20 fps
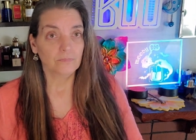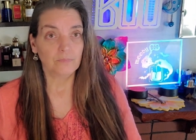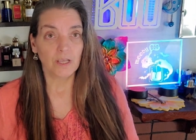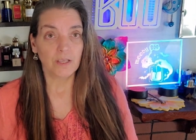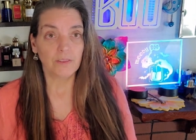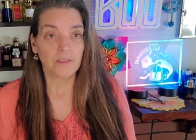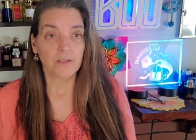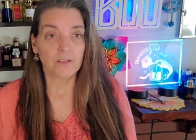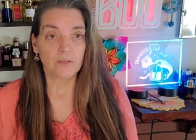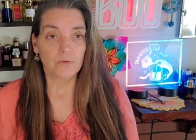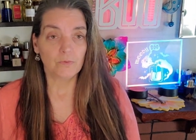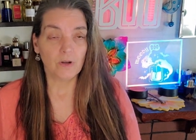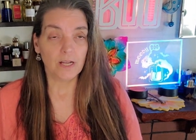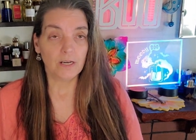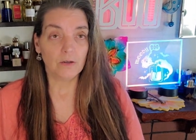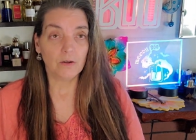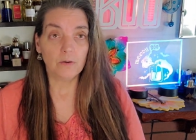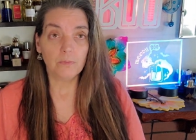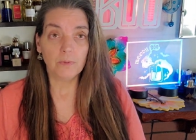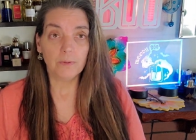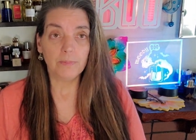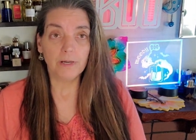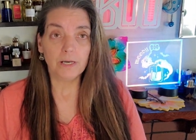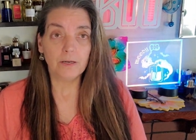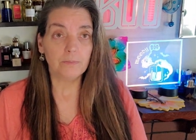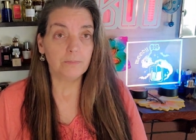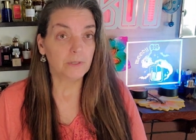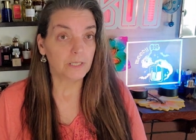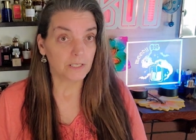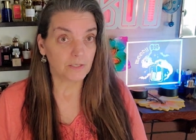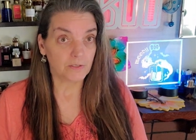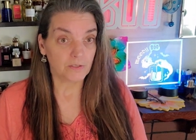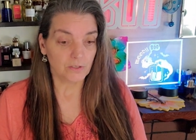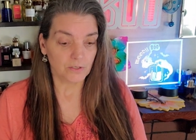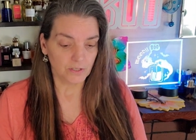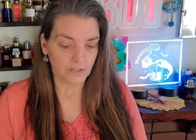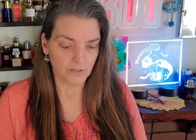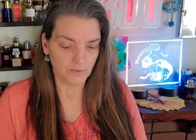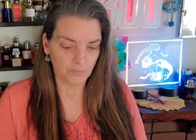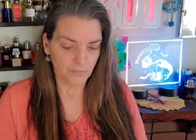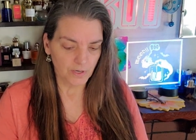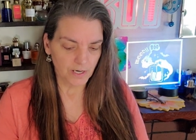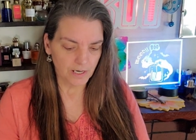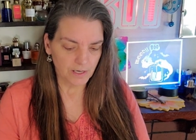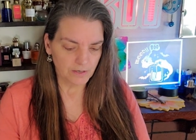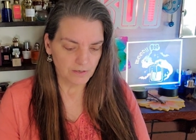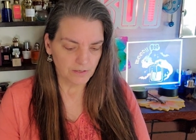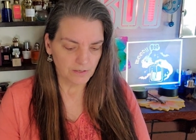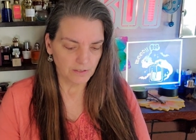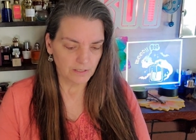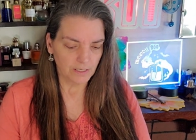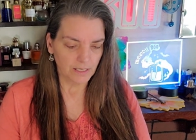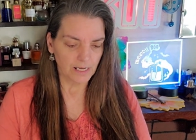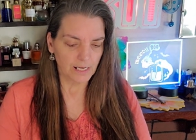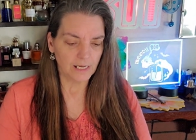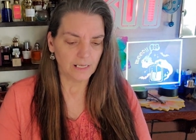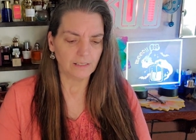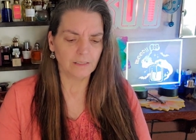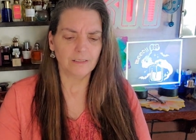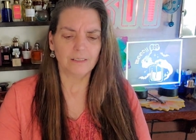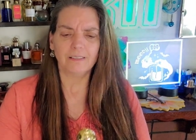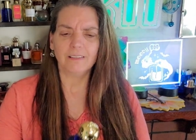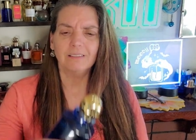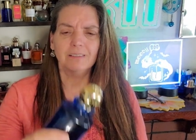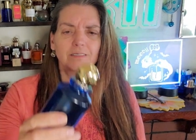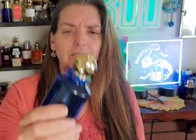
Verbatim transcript: Nothing to write home about, but it's a good sprayer. And